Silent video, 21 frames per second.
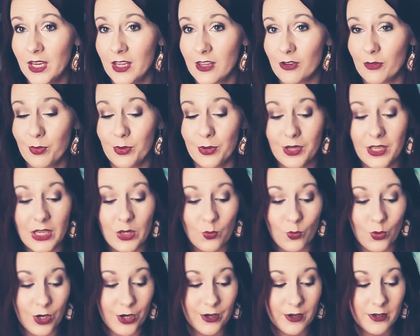They're putting in
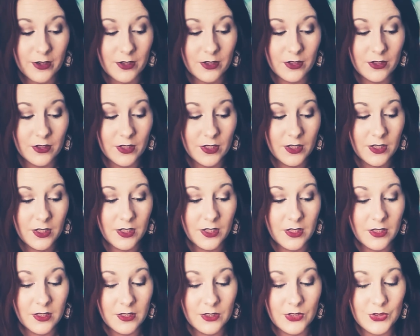work
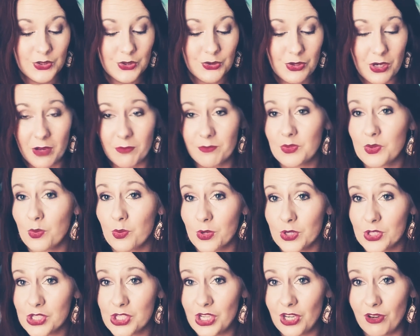to come
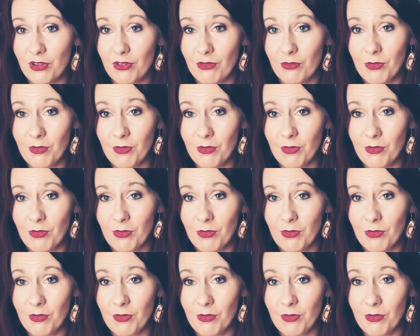towards you,